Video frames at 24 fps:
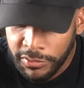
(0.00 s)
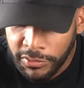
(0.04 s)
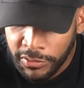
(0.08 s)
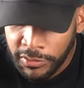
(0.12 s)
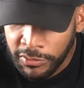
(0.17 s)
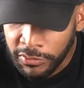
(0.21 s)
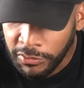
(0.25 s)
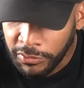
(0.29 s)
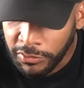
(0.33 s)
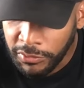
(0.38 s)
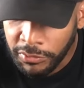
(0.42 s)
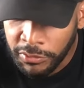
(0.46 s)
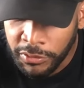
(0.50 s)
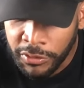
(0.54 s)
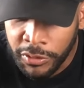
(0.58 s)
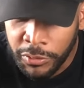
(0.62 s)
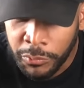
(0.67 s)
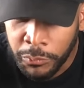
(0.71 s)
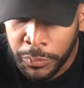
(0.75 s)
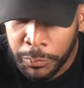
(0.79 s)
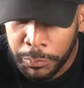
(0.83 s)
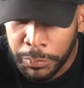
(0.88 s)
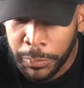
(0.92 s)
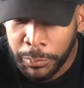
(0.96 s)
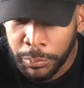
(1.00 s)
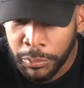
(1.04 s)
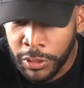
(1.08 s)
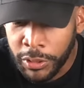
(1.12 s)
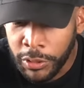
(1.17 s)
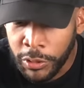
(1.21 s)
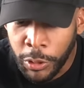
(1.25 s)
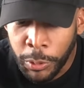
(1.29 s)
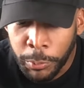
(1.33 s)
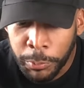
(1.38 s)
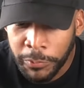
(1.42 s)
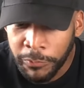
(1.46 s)
You know, what people
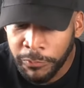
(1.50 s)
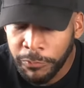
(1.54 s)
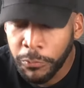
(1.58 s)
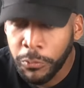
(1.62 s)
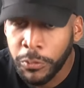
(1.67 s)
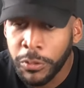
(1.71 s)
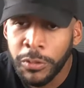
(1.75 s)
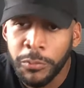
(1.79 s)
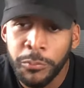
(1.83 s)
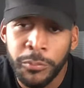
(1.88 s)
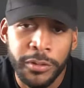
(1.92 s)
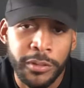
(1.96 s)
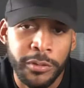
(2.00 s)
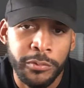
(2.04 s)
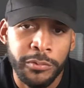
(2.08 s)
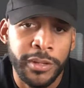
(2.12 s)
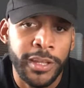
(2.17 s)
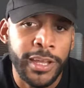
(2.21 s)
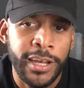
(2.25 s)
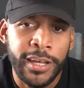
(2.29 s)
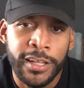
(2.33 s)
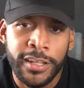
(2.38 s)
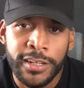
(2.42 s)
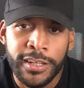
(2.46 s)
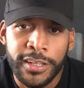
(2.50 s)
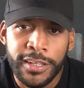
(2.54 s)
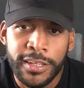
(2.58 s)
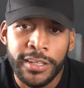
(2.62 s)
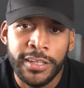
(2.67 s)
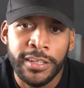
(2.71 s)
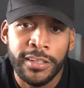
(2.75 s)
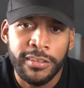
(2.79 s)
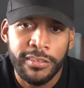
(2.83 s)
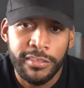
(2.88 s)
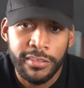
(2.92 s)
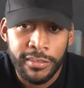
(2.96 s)
are hoping for, what the reality
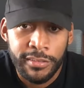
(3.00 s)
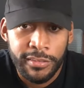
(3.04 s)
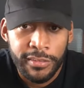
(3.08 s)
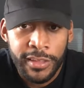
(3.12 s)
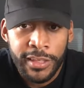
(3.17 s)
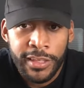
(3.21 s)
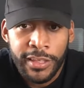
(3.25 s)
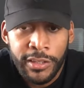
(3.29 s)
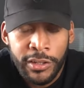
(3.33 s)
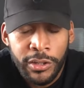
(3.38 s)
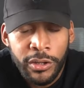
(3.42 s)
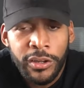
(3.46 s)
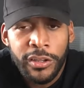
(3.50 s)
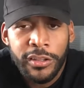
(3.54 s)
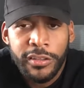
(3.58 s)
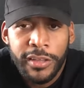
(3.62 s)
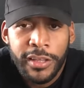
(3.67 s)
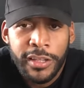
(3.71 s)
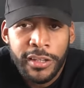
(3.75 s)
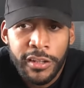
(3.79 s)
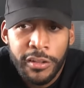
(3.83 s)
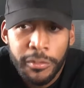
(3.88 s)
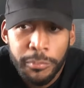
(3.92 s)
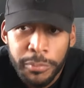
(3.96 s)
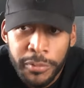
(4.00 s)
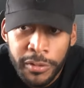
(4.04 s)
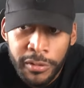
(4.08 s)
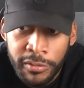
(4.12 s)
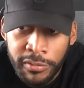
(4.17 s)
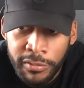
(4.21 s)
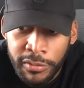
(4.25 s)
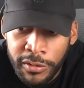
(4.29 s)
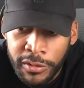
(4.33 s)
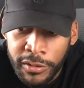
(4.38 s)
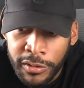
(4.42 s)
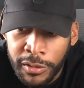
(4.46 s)
is. It's like, it all kind of
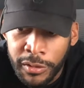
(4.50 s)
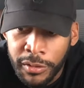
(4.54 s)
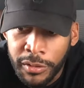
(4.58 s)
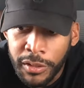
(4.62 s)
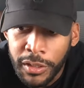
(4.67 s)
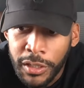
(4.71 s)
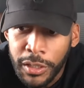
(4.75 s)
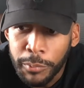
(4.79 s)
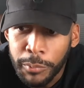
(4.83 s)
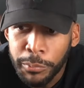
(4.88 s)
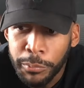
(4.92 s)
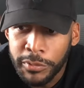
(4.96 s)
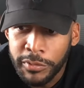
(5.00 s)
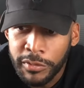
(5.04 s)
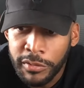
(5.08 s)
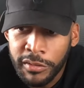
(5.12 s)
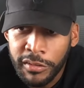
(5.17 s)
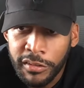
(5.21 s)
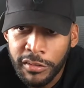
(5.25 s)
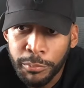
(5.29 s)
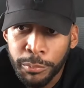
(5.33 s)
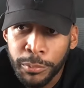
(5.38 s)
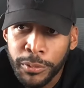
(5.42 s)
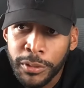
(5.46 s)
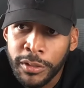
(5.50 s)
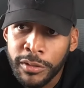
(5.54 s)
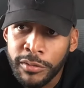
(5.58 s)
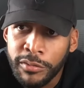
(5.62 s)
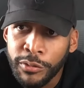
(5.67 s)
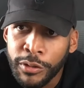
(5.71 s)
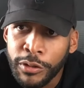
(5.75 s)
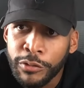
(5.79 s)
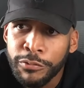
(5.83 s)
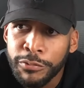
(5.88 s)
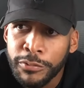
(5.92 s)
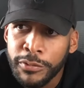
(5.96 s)
depends on the person's experience.
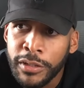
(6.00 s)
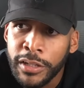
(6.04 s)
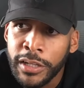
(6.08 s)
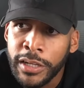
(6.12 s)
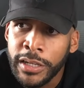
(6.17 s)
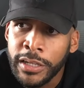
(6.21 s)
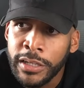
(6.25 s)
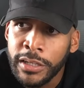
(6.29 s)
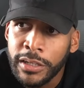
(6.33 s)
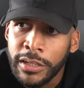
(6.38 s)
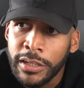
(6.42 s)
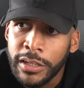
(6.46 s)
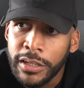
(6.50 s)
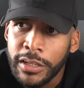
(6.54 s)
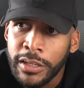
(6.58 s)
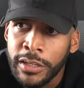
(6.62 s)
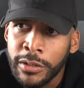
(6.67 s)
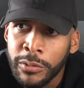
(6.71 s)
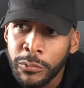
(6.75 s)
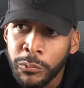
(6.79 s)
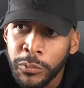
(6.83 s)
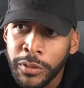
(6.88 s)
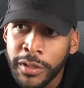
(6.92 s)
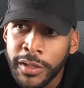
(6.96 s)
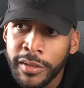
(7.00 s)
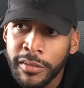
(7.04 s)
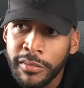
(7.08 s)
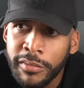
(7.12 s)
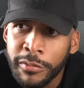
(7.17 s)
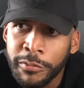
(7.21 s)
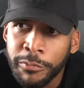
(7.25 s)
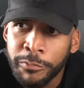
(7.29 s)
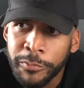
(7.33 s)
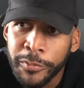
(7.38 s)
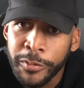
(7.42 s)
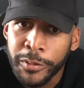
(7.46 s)
So I feel like, in a way, it's
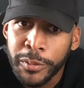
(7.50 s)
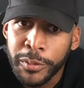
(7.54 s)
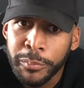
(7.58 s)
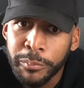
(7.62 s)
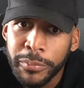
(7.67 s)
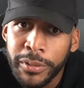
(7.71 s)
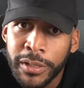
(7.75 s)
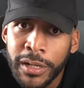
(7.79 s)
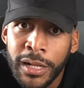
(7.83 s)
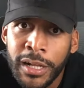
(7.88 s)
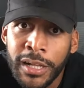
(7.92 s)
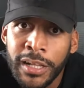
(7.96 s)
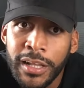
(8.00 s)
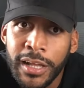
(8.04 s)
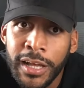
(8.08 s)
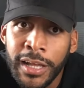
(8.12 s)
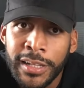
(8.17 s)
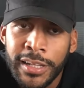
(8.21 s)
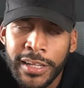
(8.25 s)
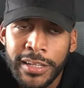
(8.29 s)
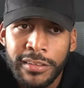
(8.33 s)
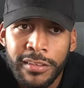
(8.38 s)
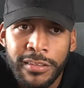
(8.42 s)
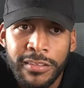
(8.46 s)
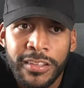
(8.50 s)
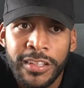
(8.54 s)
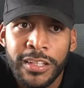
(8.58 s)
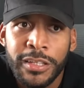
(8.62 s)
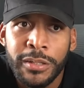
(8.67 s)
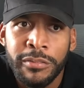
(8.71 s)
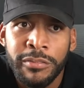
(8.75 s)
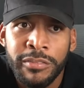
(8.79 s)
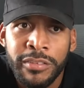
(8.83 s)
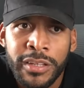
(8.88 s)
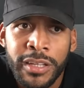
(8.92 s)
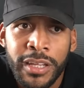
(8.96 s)
a film, but I like to think
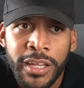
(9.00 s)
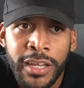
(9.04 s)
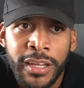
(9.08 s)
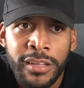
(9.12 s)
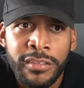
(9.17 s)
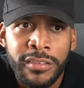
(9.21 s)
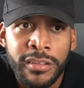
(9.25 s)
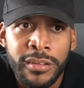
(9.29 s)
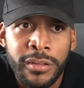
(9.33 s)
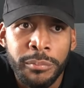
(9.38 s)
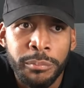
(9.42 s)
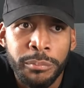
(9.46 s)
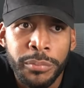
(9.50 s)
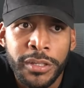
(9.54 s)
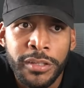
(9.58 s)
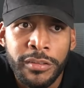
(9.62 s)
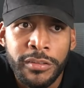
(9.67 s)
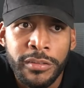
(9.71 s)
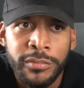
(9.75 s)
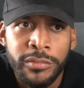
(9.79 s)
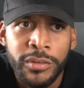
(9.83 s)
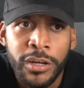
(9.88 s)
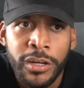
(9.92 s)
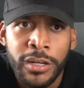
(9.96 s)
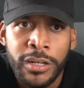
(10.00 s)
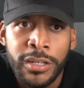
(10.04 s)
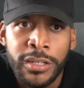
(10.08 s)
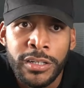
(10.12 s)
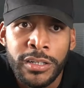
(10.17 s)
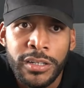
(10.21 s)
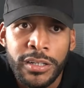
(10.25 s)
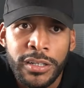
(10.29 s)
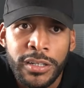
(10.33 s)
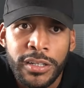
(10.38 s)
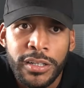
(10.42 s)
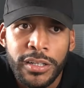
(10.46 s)
of it as a piece of
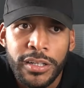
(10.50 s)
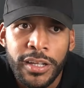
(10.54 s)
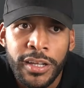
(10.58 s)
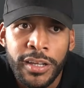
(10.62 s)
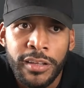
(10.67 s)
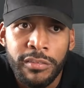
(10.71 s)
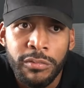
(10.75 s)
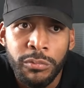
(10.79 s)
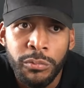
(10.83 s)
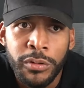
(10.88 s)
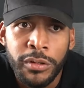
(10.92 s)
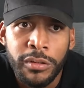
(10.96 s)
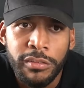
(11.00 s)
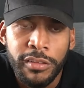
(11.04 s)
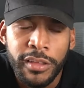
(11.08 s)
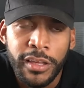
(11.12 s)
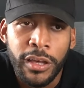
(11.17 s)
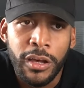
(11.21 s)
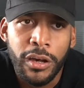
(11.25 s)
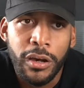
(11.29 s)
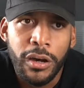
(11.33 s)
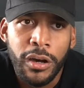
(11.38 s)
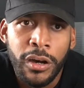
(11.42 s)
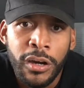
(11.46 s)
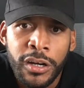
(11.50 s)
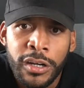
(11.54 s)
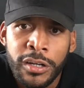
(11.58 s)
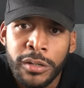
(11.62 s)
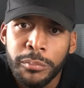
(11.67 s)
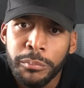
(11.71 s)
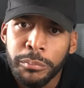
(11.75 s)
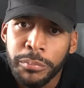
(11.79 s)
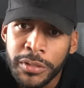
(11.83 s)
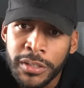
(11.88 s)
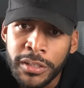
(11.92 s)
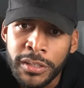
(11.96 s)
art as well. It's like an
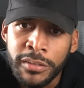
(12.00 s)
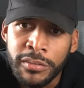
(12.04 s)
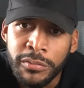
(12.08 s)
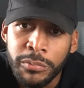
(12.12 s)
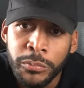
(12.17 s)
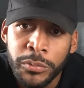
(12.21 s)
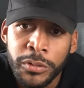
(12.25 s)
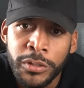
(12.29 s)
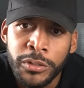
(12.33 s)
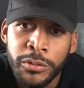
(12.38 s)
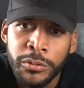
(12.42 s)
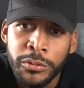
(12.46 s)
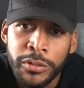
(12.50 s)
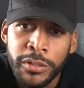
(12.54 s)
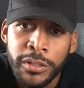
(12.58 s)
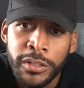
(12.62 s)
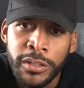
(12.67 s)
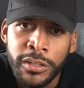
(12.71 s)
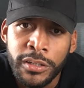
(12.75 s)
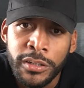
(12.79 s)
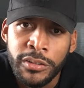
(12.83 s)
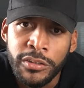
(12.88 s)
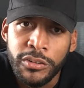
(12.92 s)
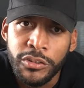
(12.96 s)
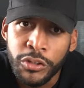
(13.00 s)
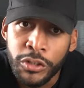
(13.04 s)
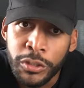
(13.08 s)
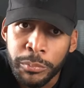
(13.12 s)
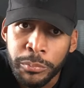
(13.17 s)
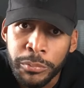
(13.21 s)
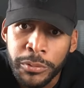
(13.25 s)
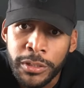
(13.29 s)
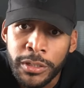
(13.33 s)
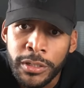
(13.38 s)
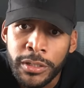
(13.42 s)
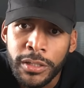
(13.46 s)
art piece where you can
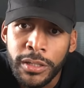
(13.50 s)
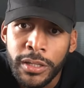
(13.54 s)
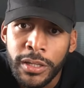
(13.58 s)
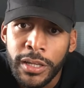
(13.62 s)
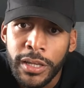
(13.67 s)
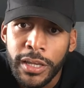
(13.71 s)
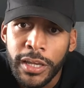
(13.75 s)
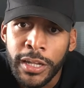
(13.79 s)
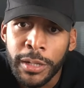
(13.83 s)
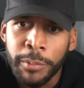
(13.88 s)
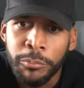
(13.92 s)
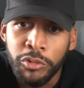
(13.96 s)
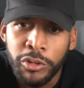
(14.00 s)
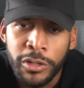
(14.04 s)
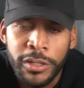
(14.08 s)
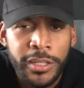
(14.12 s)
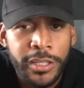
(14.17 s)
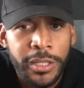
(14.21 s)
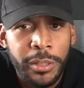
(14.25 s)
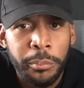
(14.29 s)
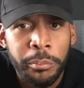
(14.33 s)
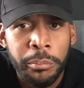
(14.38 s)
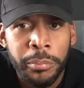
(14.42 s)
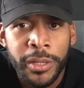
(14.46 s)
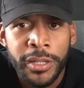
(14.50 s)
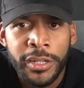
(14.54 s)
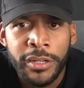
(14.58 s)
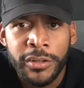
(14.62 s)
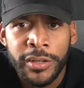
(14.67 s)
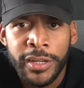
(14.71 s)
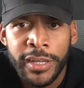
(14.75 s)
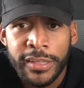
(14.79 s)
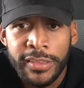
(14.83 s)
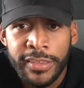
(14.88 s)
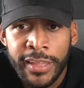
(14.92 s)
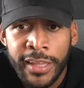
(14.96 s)
interpret it. And I'm trying to get better
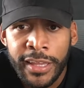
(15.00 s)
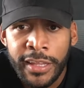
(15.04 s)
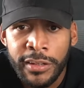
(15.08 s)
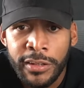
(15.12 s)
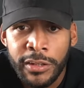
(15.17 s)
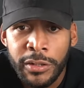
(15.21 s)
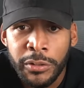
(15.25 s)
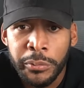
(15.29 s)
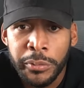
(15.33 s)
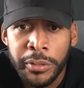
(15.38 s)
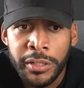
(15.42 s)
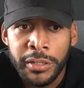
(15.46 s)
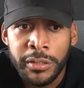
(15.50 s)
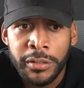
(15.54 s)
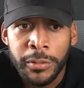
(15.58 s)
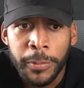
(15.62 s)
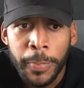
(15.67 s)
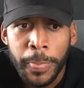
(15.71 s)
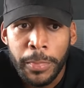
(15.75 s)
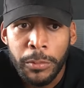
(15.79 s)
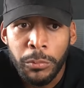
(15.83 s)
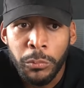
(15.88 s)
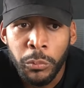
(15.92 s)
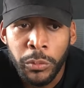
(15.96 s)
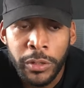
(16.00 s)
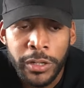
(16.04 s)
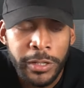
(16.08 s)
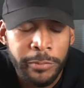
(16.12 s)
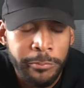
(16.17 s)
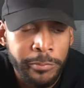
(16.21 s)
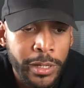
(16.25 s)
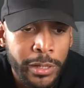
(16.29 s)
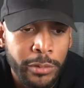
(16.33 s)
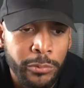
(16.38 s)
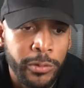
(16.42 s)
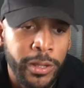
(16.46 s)
at that, knowing what
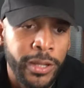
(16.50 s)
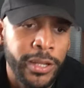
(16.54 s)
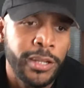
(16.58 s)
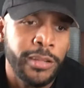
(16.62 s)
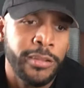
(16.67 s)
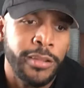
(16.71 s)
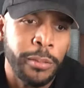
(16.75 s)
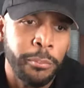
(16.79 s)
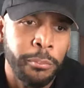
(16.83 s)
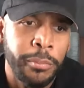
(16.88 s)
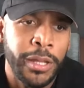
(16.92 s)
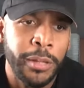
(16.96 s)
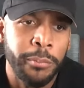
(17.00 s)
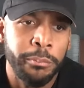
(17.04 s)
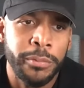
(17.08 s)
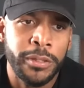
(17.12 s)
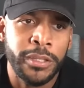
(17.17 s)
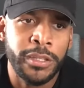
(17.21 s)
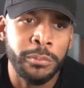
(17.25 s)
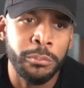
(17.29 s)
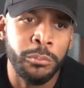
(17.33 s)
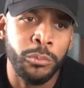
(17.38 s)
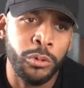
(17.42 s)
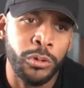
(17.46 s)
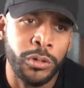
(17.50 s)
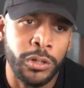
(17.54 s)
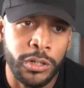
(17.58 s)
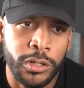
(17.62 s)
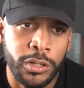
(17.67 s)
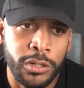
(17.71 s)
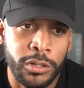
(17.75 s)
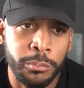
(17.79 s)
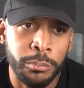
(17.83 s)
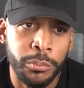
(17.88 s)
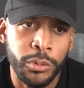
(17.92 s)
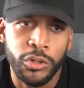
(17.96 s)
am I writing that might be more
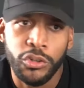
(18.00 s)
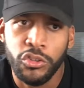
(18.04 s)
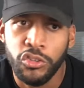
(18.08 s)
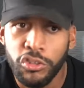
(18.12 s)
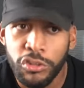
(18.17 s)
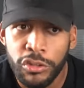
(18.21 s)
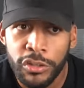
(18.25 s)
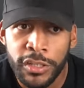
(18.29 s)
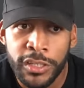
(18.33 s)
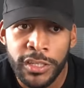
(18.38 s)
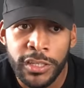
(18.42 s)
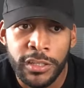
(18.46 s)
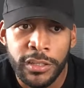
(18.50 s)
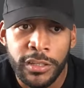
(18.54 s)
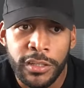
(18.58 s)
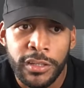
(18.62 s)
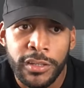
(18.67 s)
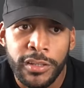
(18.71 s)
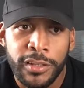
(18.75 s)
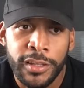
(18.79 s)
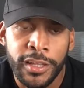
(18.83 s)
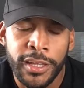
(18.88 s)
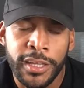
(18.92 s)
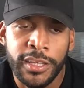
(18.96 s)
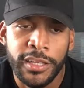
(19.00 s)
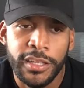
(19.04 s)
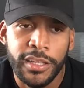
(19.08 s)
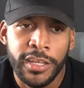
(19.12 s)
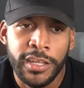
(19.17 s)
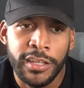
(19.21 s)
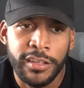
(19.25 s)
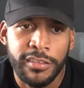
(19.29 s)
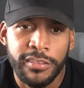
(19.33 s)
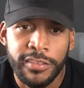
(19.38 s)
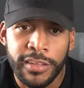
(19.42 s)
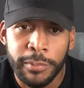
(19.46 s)
commercially like
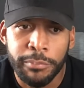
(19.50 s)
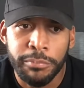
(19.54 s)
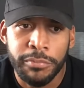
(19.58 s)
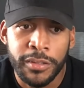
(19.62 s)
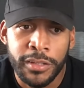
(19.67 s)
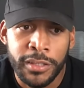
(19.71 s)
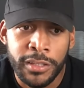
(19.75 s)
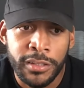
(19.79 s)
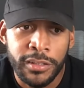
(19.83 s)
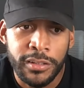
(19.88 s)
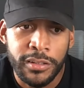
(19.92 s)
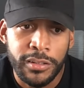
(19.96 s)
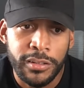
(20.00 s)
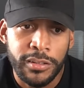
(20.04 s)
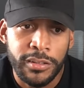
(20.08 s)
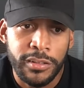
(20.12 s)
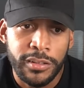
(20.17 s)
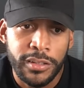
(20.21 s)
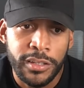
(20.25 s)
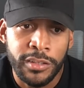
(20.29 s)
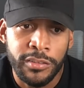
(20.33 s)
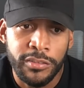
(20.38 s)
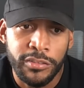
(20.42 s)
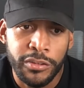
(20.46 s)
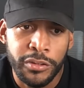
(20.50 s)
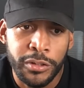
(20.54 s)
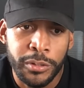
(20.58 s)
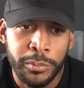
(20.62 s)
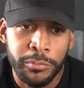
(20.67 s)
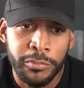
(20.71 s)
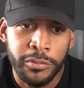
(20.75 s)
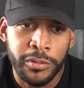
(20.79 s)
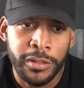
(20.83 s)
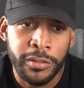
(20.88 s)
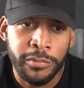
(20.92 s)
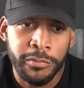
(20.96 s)
accepted in
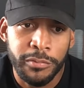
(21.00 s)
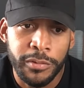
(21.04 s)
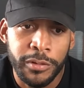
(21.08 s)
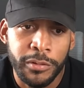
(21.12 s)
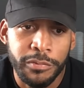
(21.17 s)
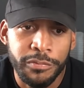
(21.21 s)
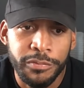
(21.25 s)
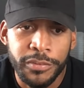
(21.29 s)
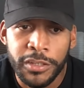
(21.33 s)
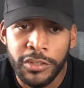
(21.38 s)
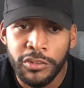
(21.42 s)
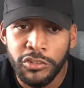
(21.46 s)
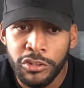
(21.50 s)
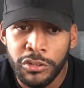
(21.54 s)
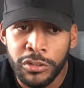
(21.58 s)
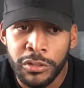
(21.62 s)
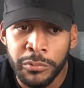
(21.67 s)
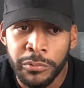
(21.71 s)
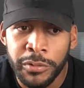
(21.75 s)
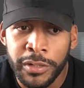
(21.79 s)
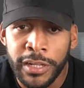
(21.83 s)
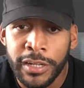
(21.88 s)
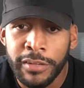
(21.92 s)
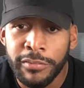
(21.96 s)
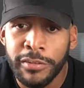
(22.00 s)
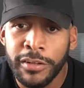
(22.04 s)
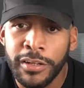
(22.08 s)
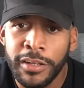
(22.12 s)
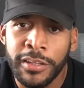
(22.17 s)
terms of a feature or whatever.